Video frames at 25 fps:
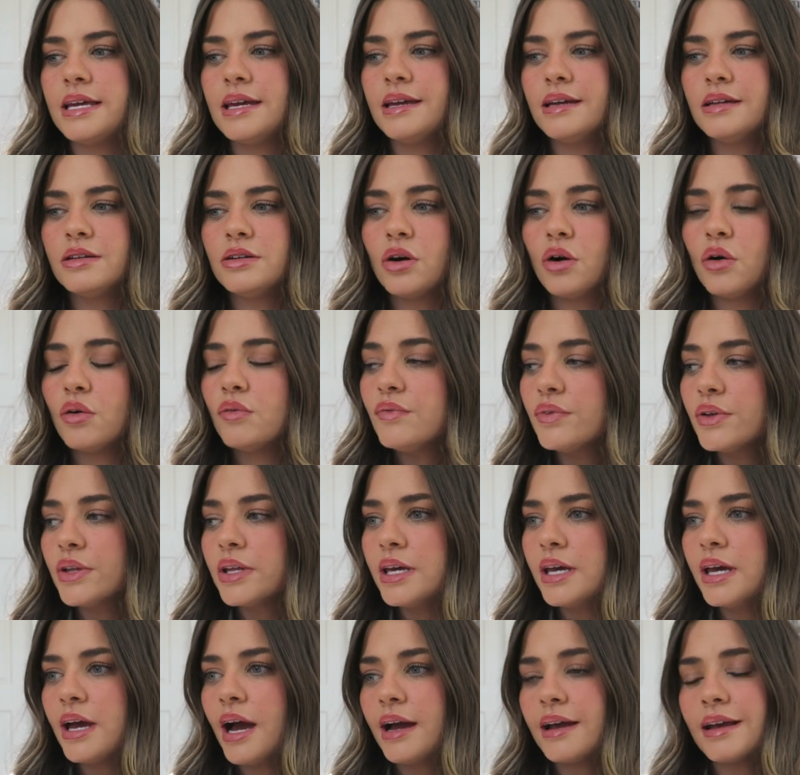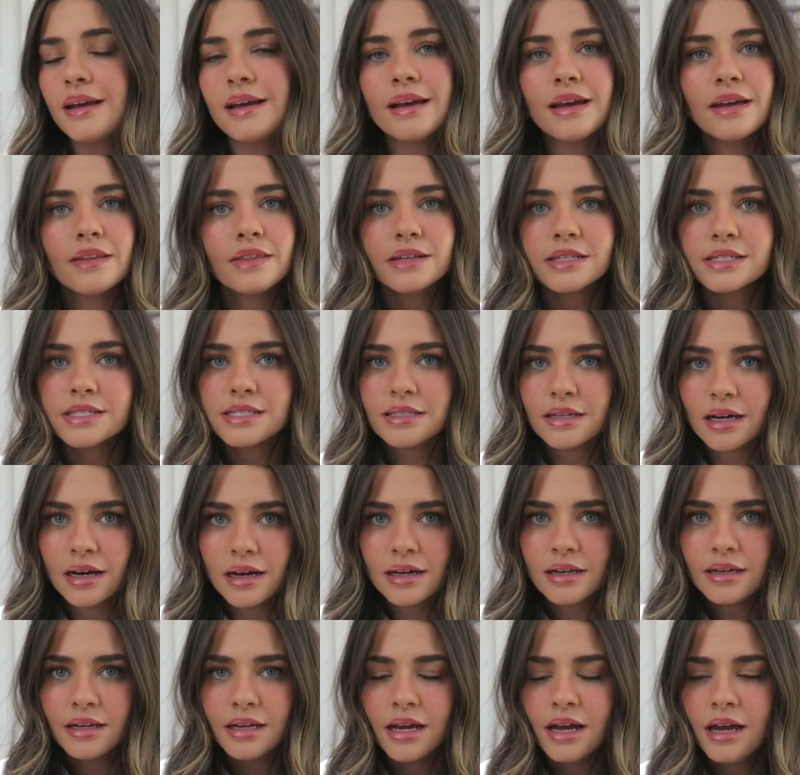and hopefully I can get this
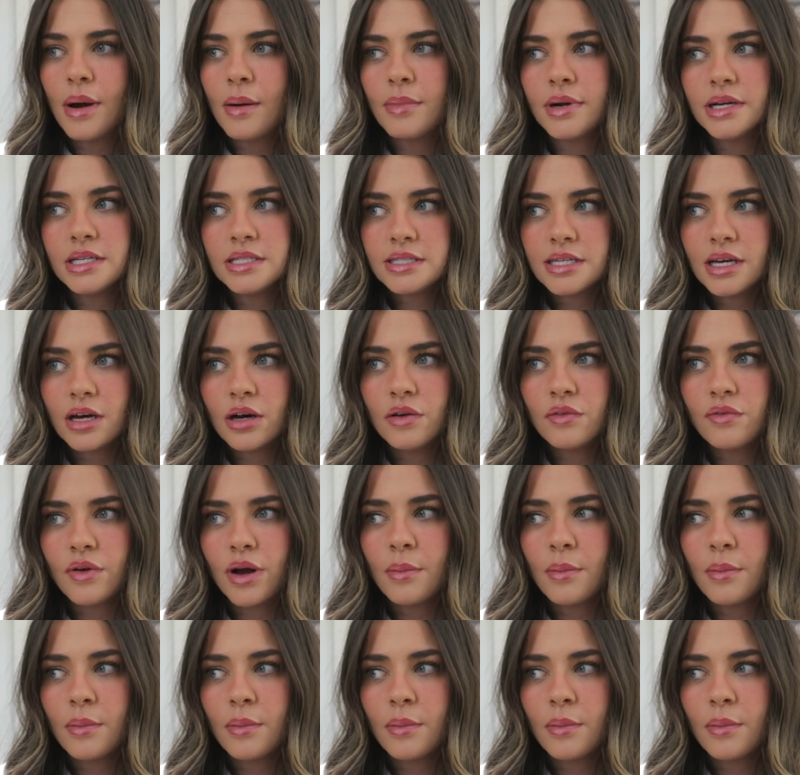done by myself.